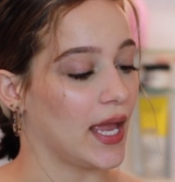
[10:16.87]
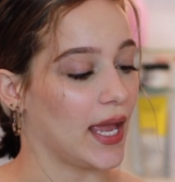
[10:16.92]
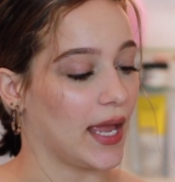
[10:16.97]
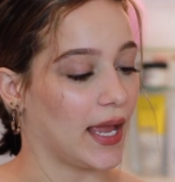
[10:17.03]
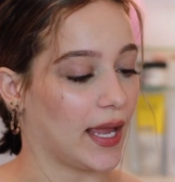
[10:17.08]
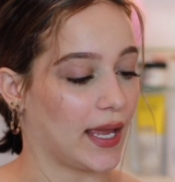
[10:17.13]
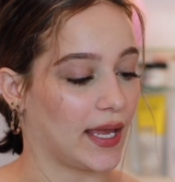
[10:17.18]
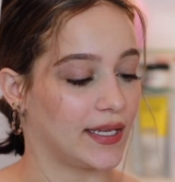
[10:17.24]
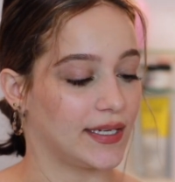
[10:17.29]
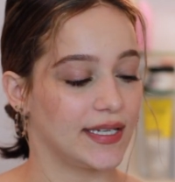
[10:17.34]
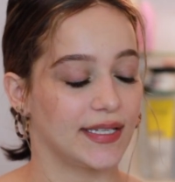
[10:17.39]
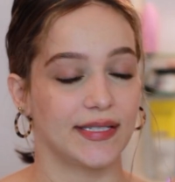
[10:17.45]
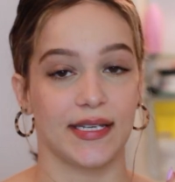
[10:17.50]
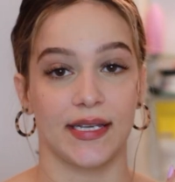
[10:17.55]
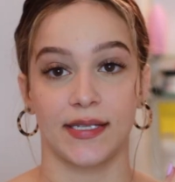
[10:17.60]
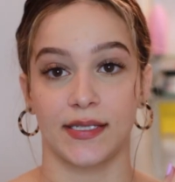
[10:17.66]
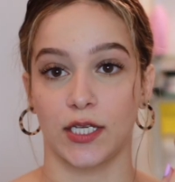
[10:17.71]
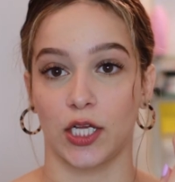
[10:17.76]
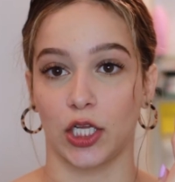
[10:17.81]
and it
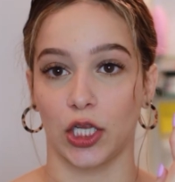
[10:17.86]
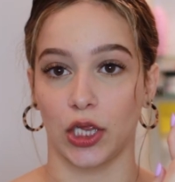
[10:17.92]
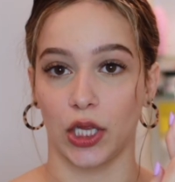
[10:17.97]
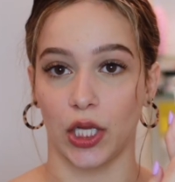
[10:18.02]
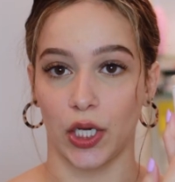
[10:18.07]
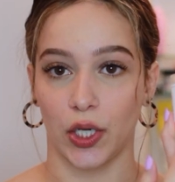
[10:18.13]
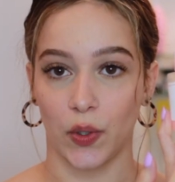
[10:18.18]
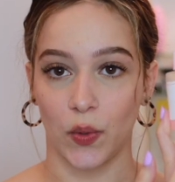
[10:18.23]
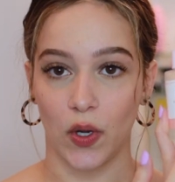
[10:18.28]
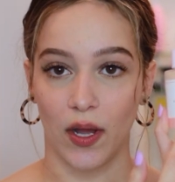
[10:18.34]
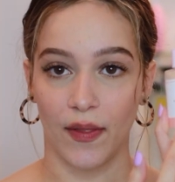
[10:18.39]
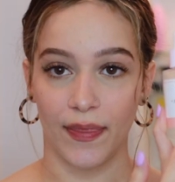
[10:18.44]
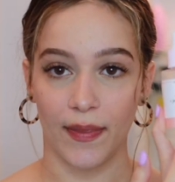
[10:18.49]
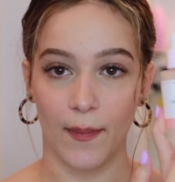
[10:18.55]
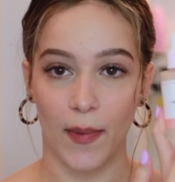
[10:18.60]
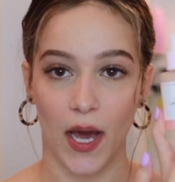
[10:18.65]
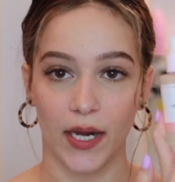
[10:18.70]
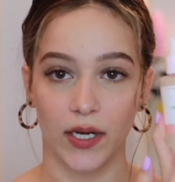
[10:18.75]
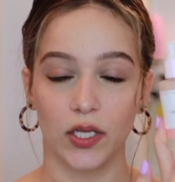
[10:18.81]
says glow on
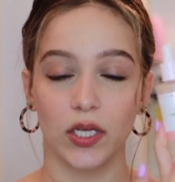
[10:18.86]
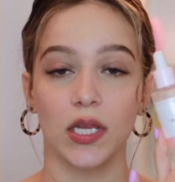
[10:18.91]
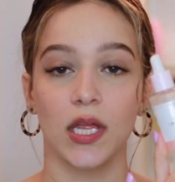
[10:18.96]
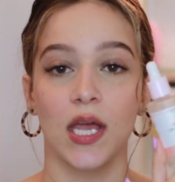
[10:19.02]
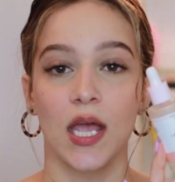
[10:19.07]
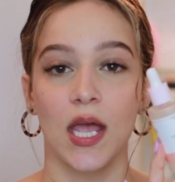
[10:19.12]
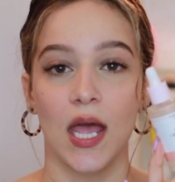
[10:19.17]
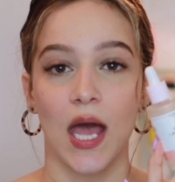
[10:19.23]
the bottle.